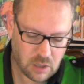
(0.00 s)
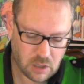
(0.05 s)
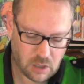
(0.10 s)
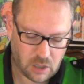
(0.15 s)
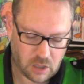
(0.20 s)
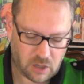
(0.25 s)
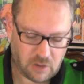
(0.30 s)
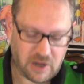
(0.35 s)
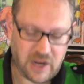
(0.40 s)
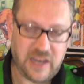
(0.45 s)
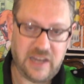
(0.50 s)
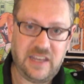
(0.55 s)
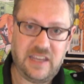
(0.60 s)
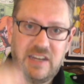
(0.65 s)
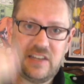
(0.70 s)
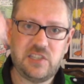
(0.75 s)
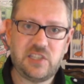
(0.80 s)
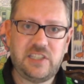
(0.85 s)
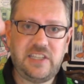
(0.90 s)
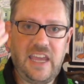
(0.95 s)
All right, it
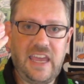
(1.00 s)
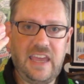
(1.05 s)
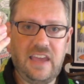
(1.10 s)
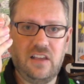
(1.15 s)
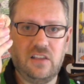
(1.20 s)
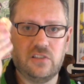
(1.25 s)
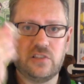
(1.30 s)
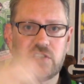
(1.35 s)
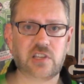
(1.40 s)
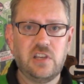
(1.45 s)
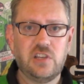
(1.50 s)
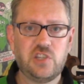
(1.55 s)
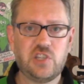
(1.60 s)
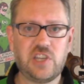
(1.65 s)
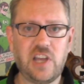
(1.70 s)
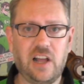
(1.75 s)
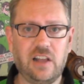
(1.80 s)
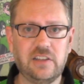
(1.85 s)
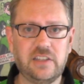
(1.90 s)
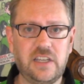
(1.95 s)
is tails.
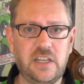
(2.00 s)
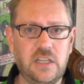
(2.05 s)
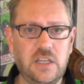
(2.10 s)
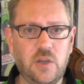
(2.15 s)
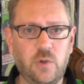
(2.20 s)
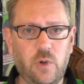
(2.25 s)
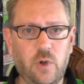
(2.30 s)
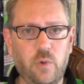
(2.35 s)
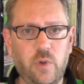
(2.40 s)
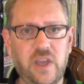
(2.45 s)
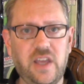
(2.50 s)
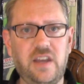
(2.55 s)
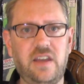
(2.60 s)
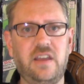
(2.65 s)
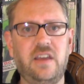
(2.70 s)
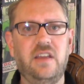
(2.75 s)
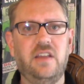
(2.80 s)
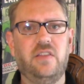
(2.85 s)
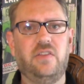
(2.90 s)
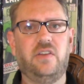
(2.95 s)
Sheldon, you will
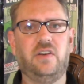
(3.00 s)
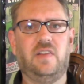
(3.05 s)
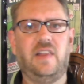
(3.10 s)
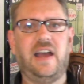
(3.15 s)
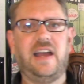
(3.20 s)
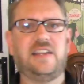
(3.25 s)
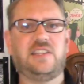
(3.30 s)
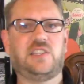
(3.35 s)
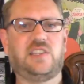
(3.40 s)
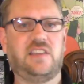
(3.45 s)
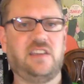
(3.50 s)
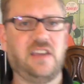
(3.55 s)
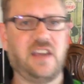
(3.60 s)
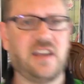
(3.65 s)
win the last